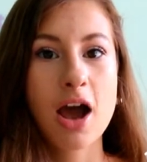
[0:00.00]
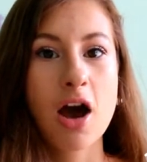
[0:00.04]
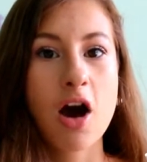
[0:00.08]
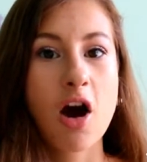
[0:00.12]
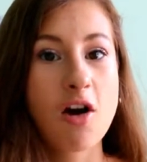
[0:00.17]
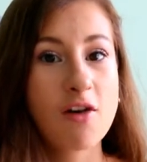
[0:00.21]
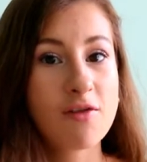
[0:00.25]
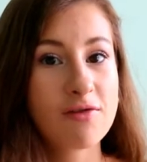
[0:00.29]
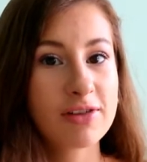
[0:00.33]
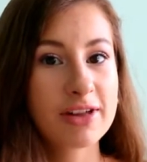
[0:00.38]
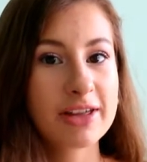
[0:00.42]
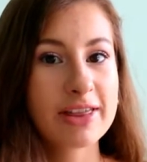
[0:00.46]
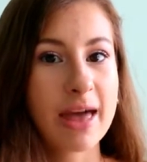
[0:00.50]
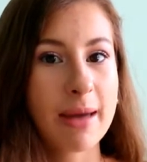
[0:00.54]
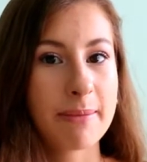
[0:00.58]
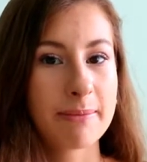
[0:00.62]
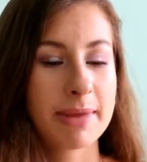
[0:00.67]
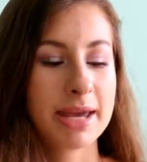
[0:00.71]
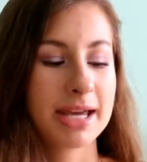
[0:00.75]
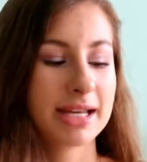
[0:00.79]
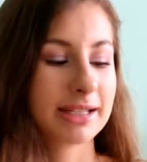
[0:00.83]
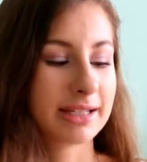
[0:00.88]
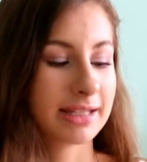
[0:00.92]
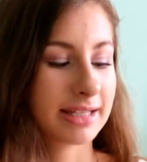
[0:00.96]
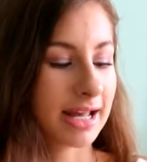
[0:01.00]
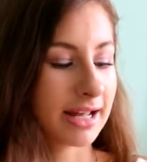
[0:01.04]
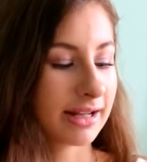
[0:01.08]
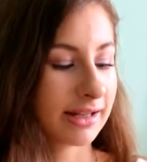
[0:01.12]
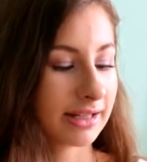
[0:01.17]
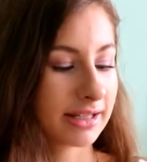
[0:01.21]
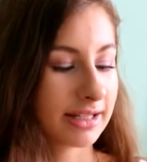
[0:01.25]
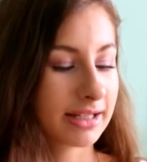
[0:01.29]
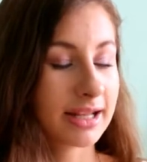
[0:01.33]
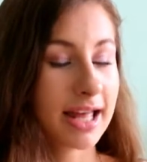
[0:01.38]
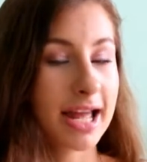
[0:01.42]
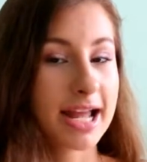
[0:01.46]
Hopefully that makes
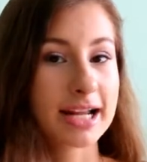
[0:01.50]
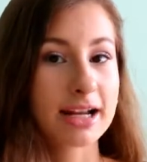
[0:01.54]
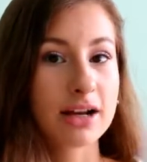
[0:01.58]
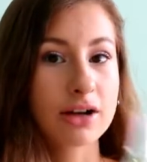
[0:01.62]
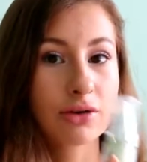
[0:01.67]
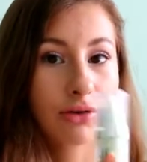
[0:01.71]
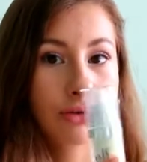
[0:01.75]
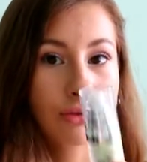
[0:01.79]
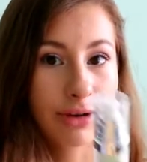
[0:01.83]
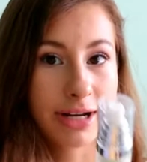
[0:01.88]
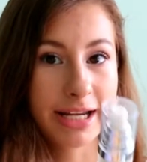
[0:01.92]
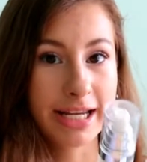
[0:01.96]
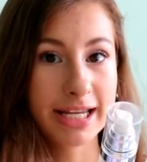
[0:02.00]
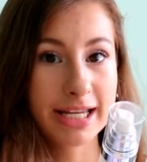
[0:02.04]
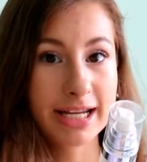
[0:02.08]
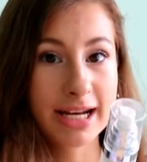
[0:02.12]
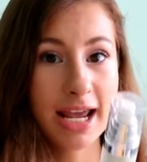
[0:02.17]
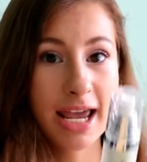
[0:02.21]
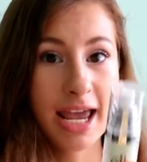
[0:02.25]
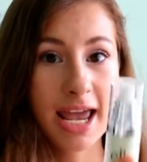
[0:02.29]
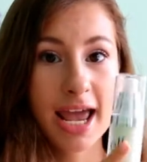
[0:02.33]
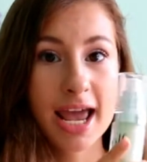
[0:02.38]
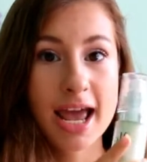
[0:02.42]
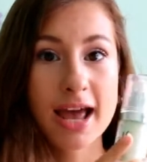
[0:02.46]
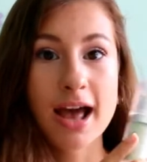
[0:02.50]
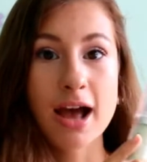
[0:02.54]
sense. Like, green,